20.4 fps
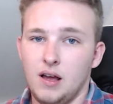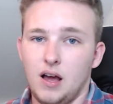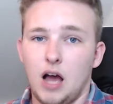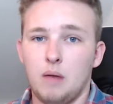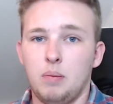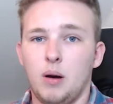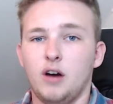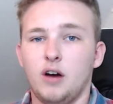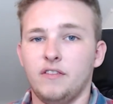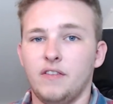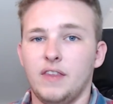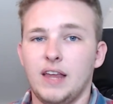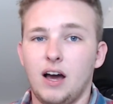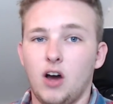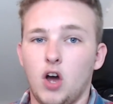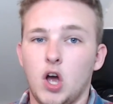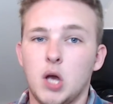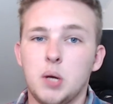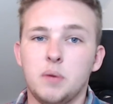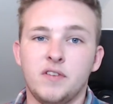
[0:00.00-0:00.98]
apart from that,
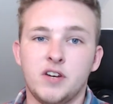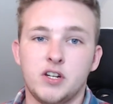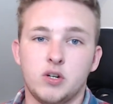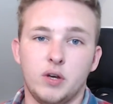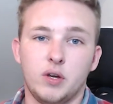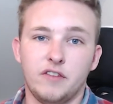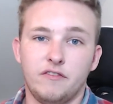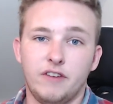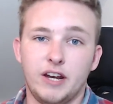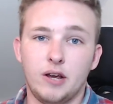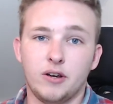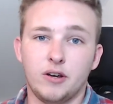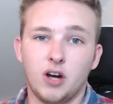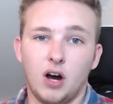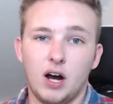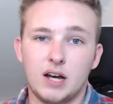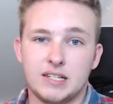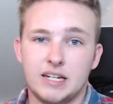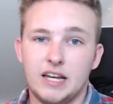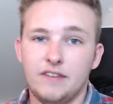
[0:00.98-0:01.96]
I hope you've enjoyed the video,
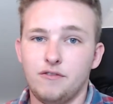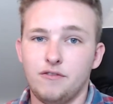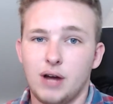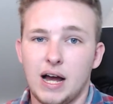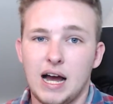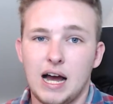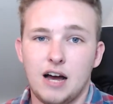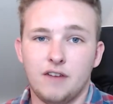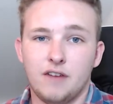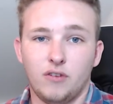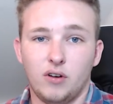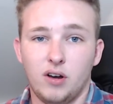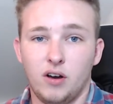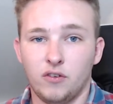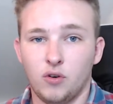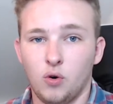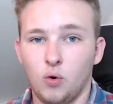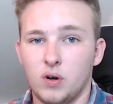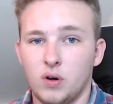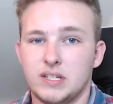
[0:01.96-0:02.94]
guys. And if you have,
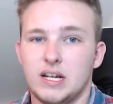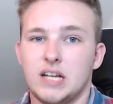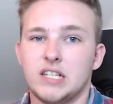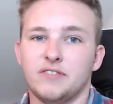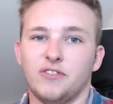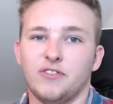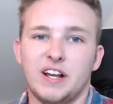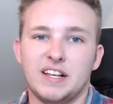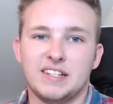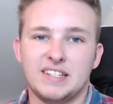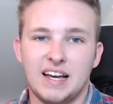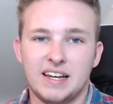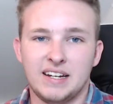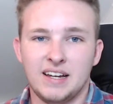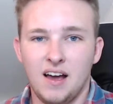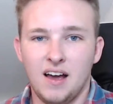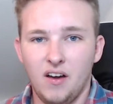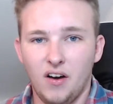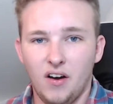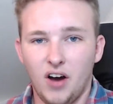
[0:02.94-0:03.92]
of course, as I've already
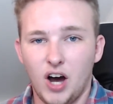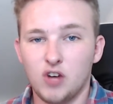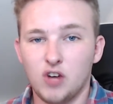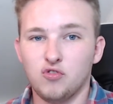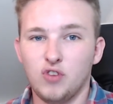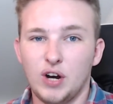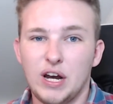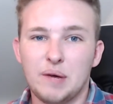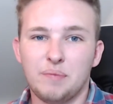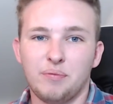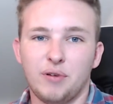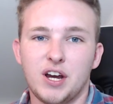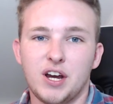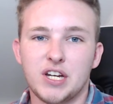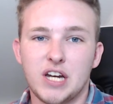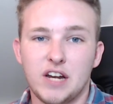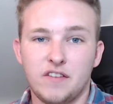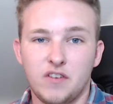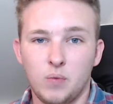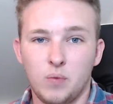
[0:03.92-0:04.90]
said, I really
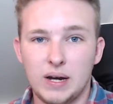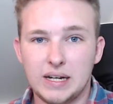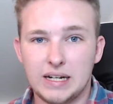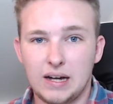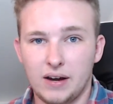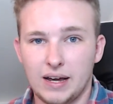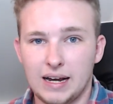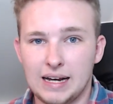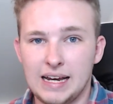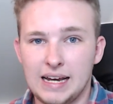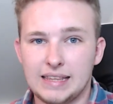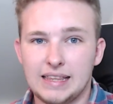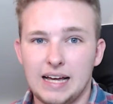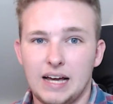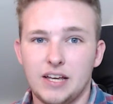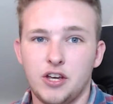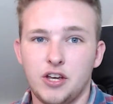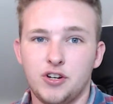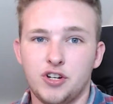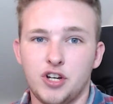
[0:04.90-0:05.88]
appreciate it if you went down and clicked
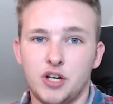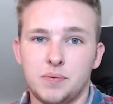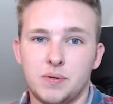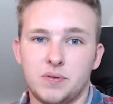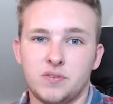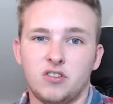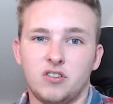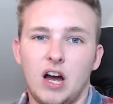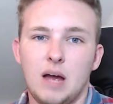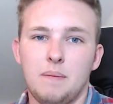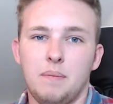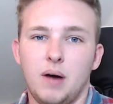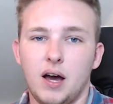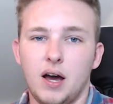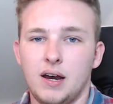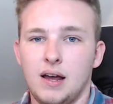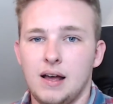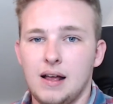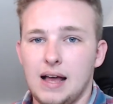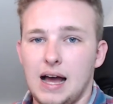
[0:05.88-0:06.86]
that YouTube subscribe
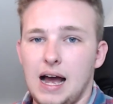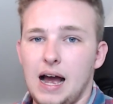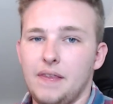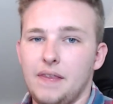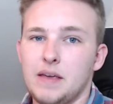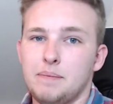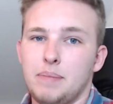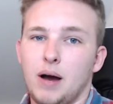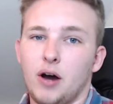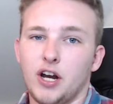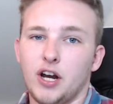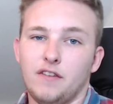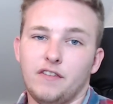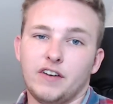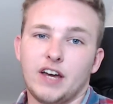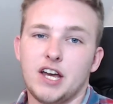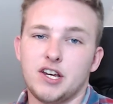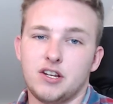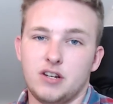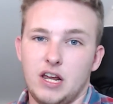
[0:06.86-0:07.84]
button and the bell
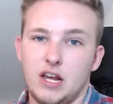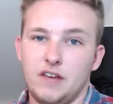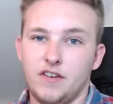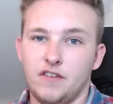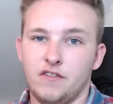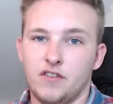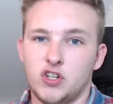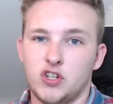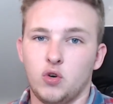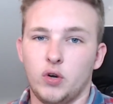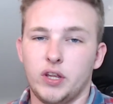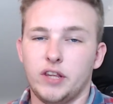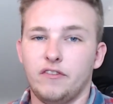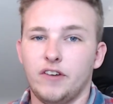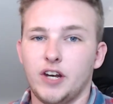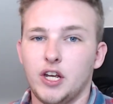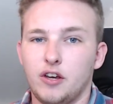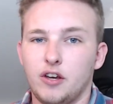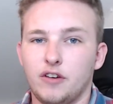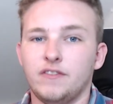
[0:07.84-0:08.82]
notification. If you've enjoyed the
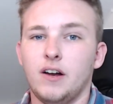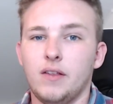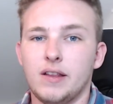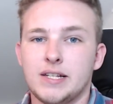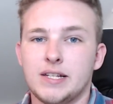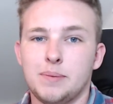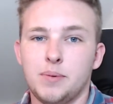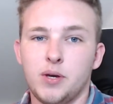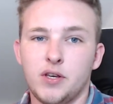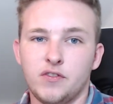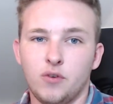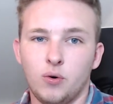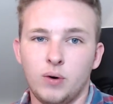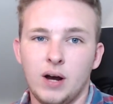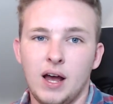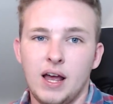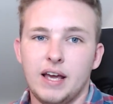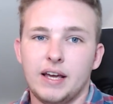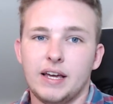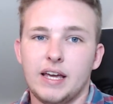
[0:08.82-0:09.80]
video, you found the tip
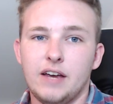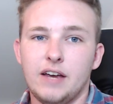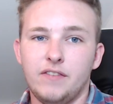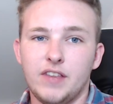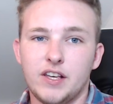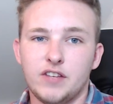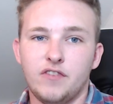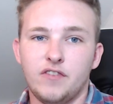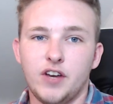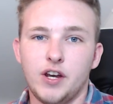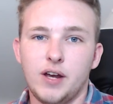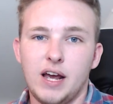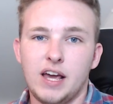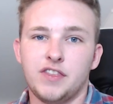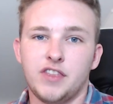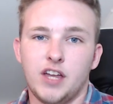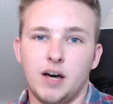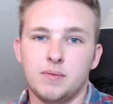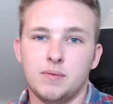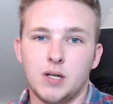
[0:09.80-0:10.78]
useful, give this video a
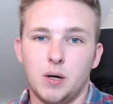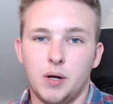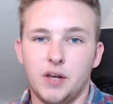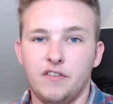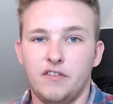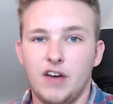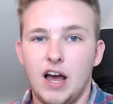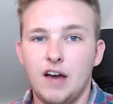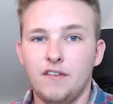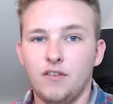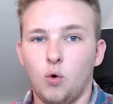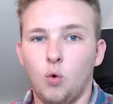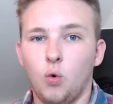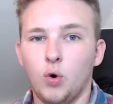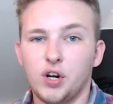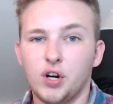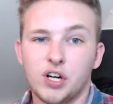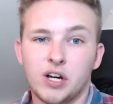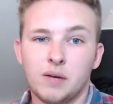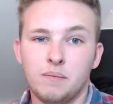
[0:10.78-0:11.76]
thumbs up. And if you've ever
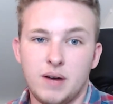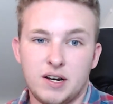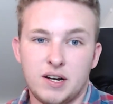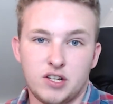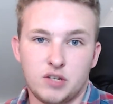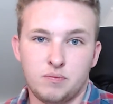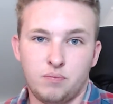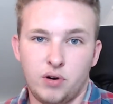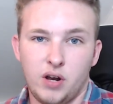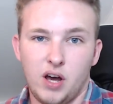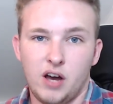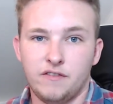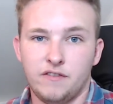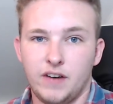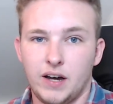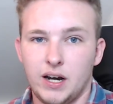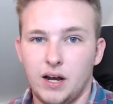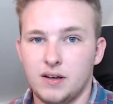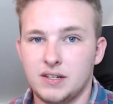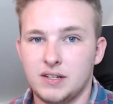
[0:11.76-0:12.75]
ordered a competitor's product and
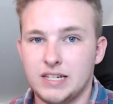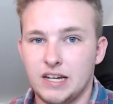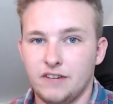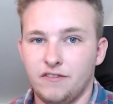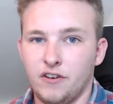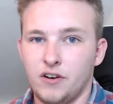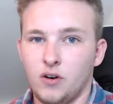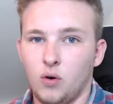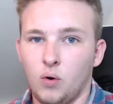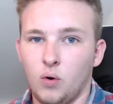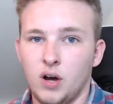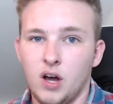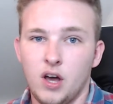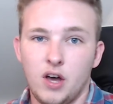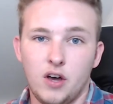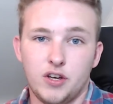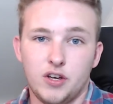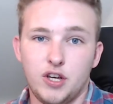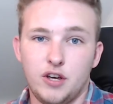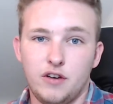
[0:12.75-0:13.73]
found out it's different, or
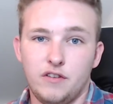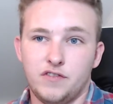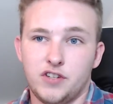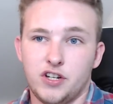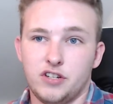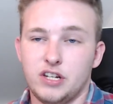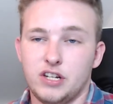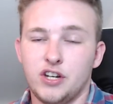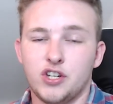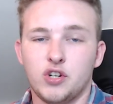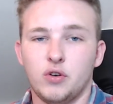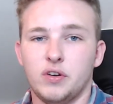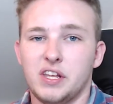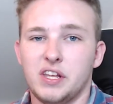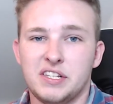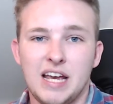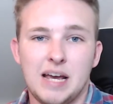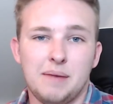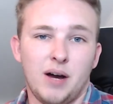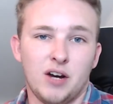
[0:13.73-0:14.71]
you've just enjoyed the
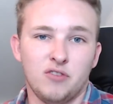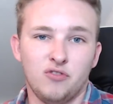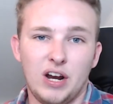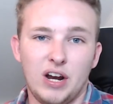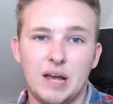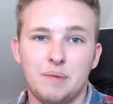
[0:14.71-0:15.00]
tip, I'd really